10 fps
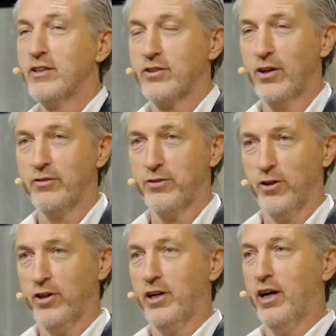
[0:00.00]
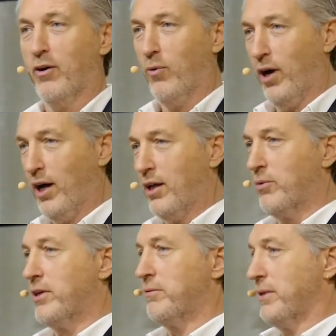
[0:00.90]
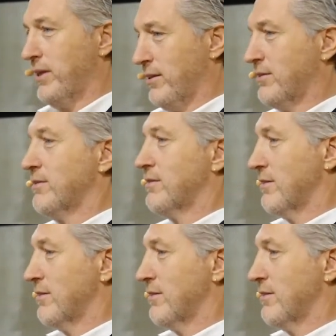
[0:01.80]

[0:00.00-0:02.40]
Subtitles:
So for a while, we've been